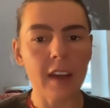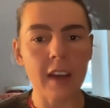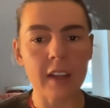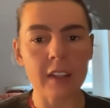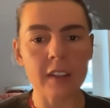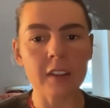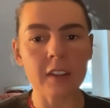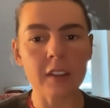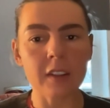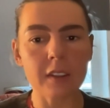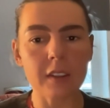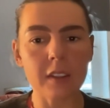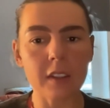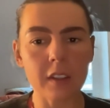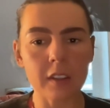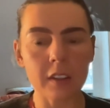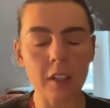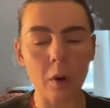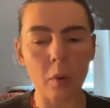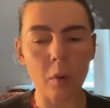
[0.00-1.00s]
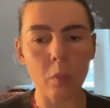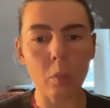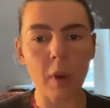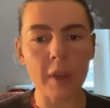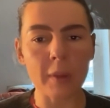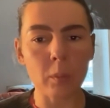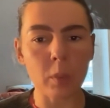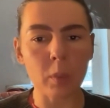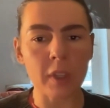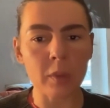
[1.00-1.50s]
And you know,
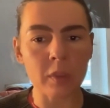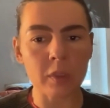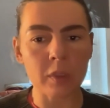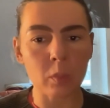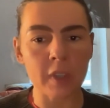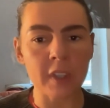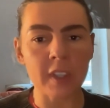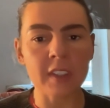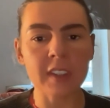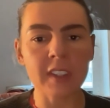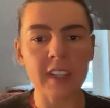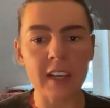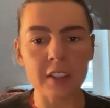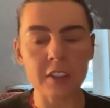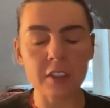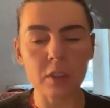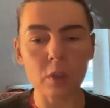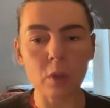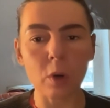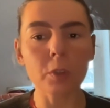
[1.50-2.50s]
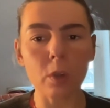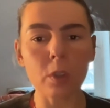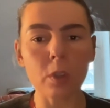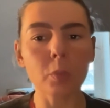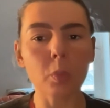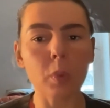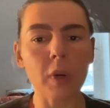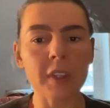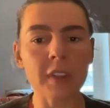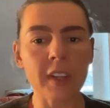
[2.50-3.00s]
when it gets
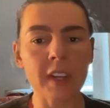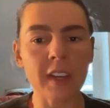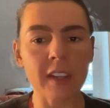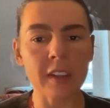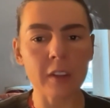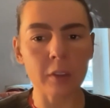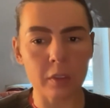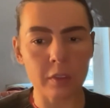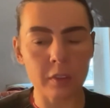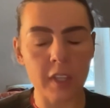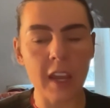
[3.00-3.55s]
cold, when they don't